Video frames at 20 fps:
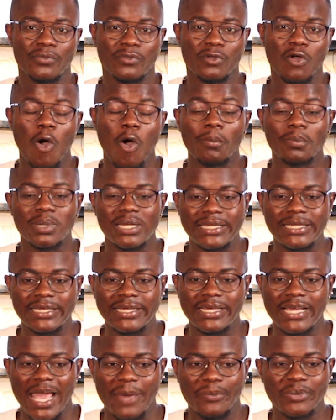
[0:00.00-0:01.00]

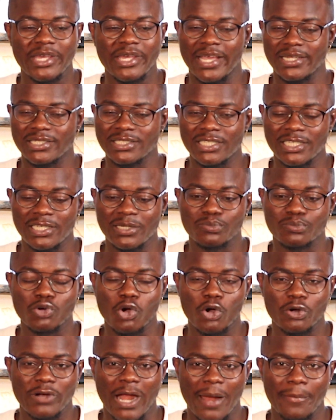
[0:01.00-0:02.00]
complete a PhD
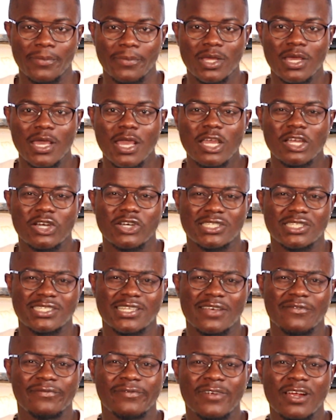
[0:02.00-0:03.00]
program, because it's
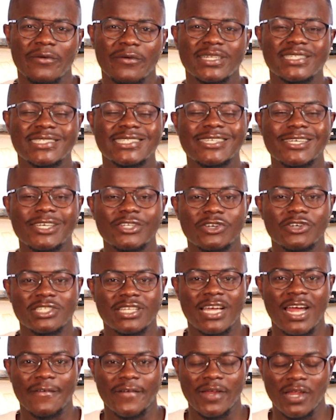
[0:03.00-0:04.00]
a very tedious
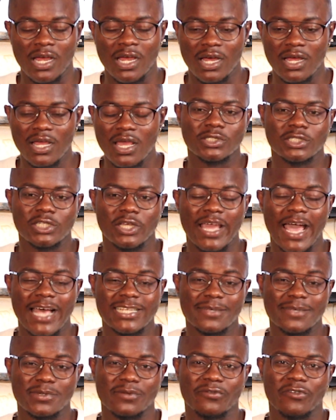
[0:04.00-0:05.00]
career. To get
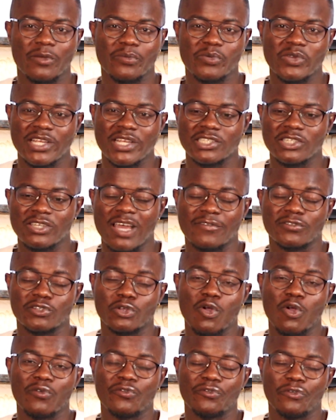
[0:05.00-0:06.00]
accepted for a PhD, you have to
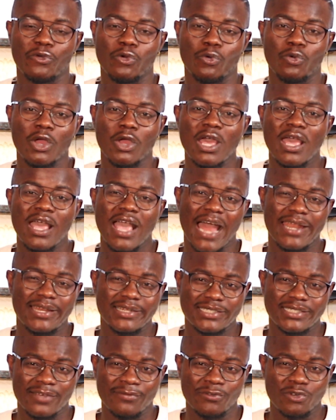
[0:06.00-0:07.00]
go through an
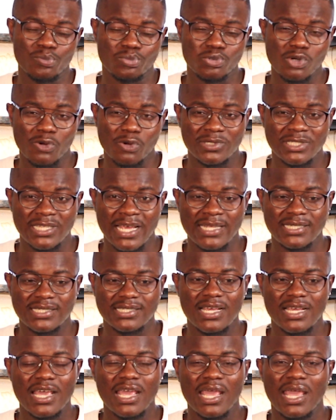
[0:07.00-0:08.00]
interview
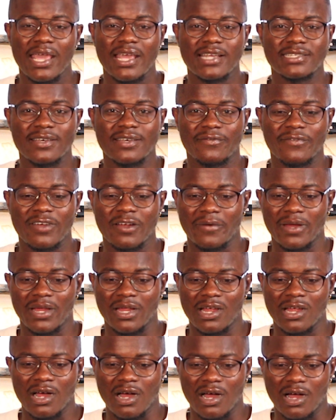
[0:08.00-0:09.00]
process. It's a
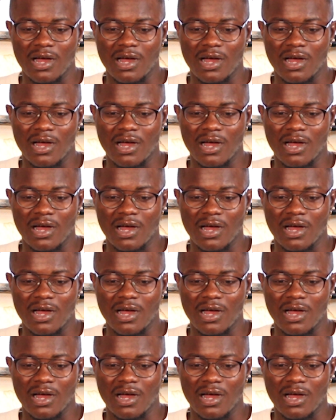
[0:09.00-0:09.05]
very